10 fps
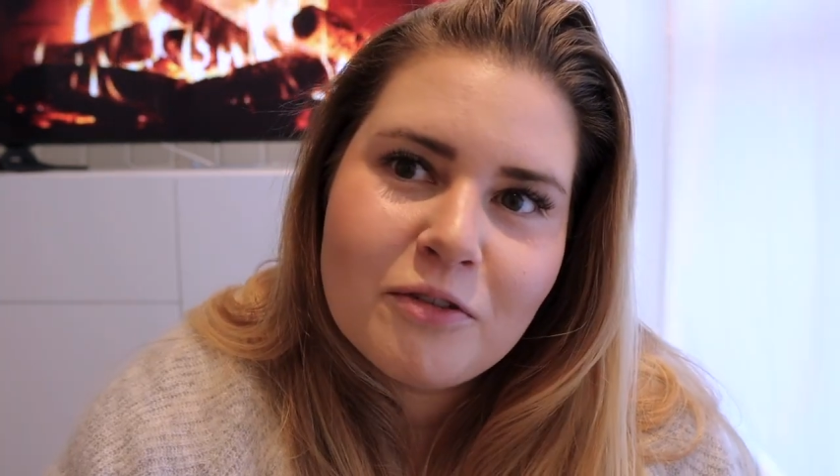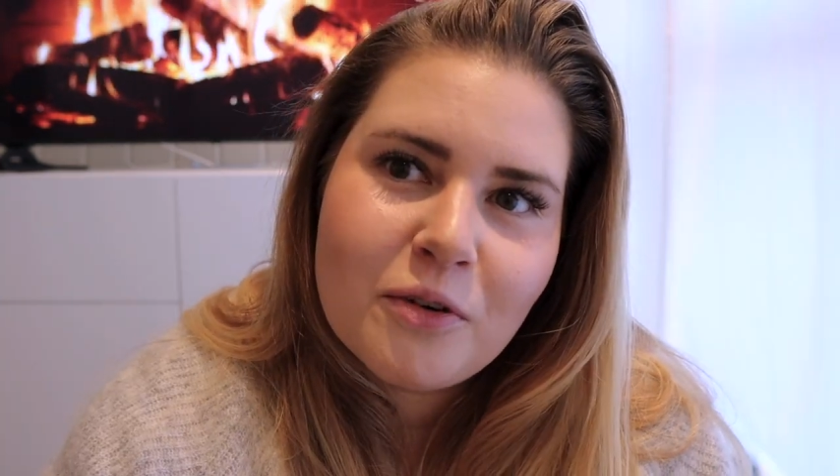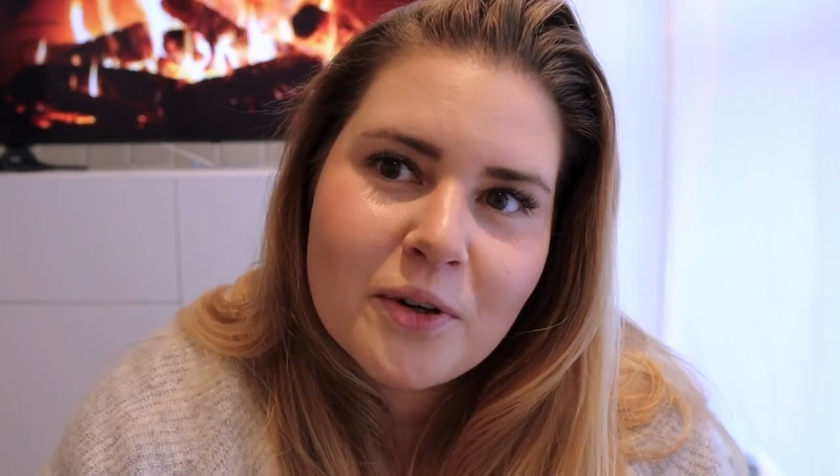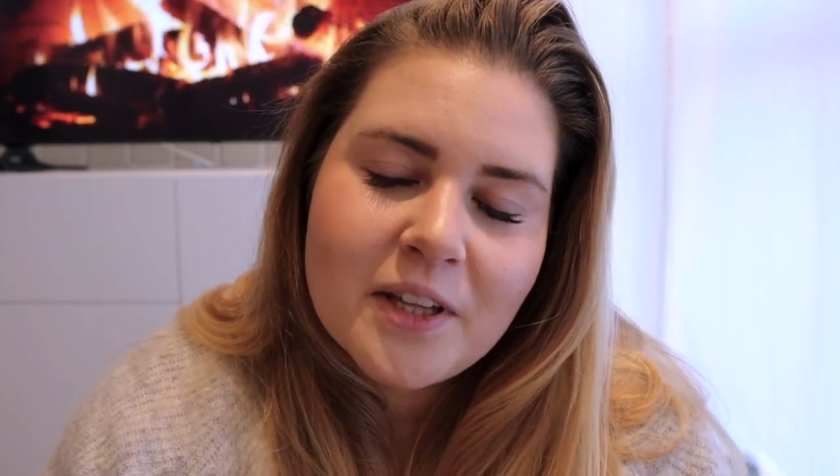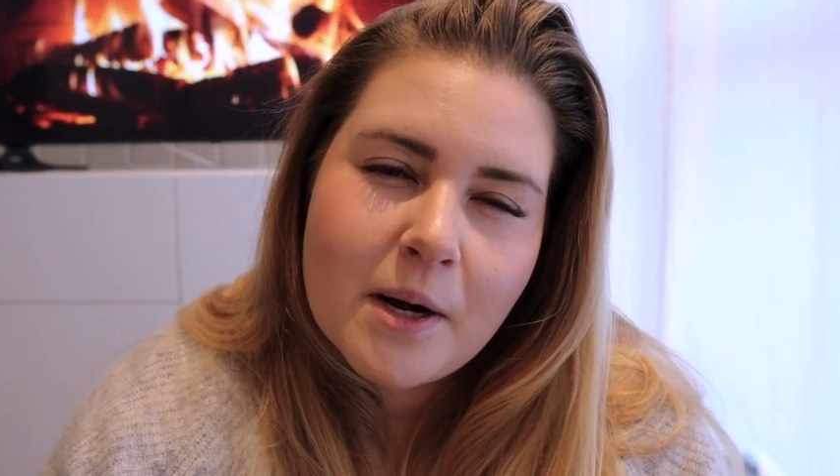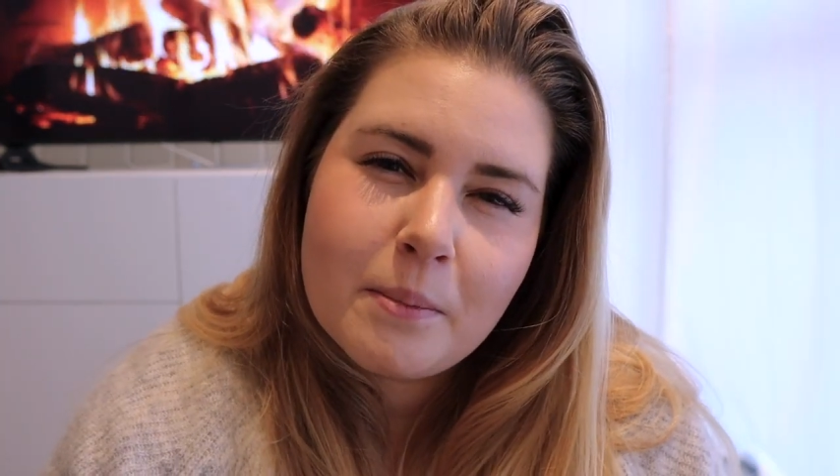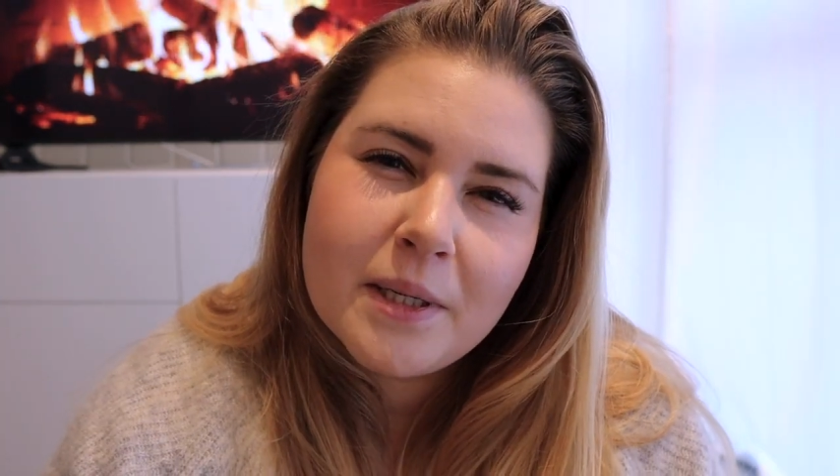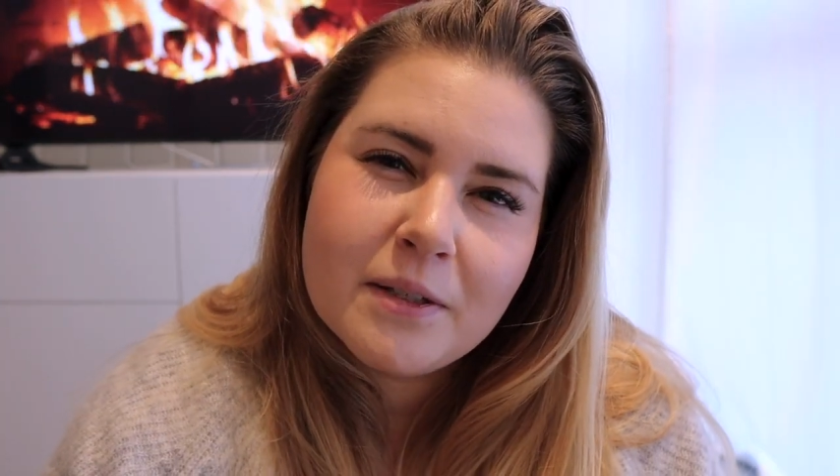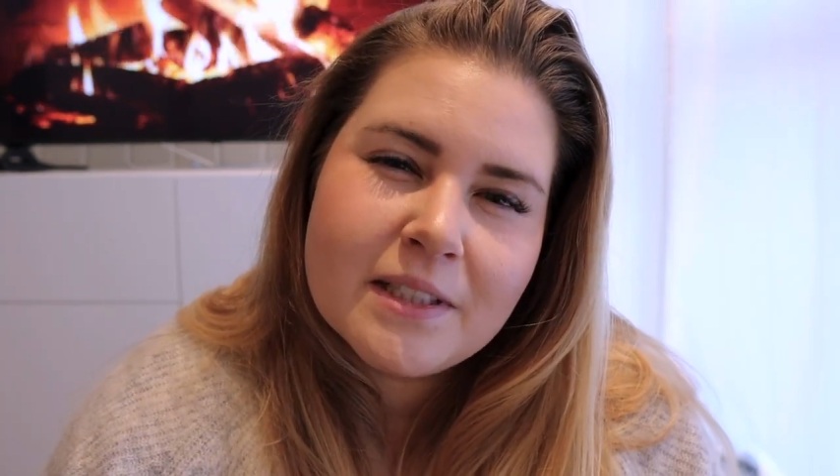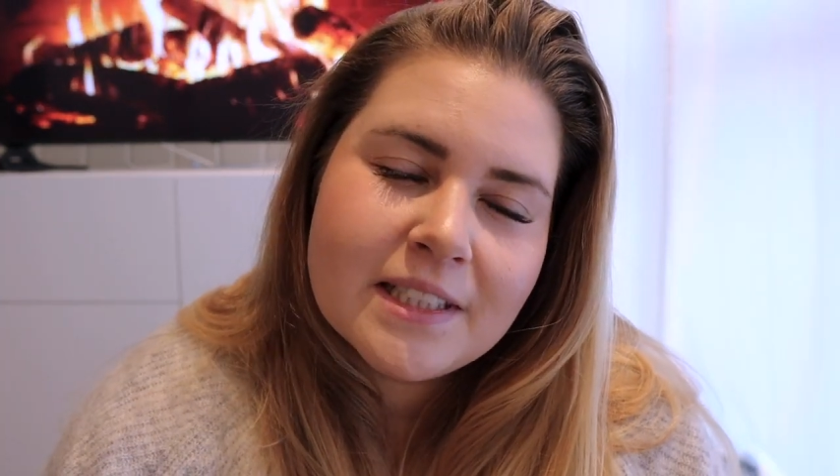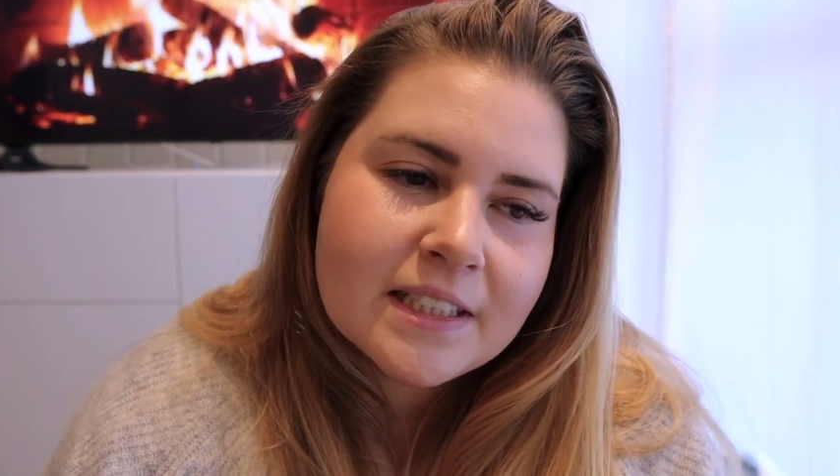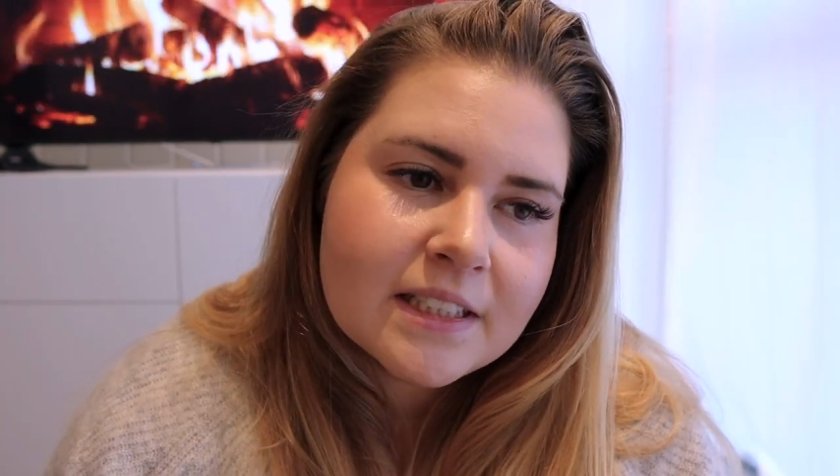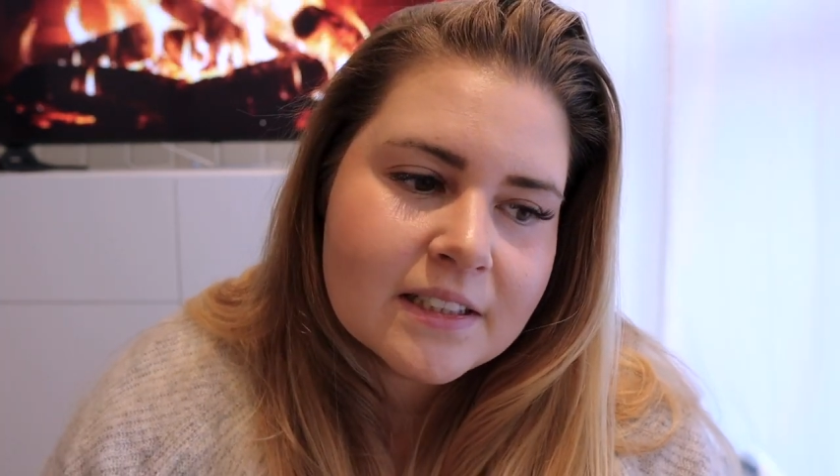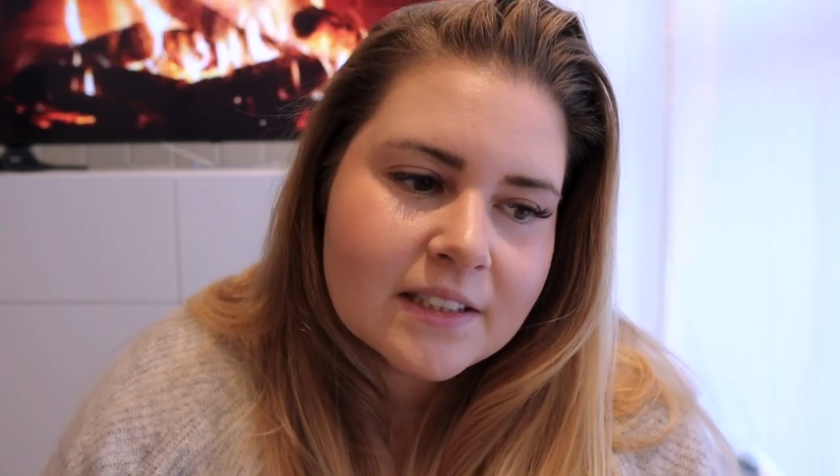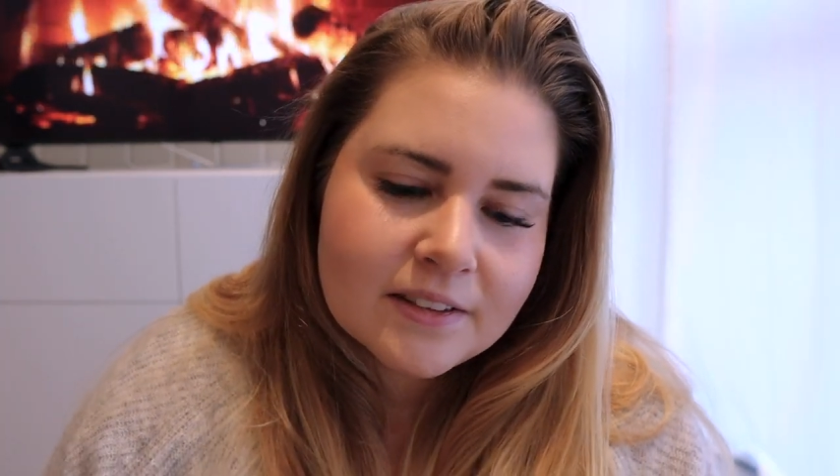for their appearance.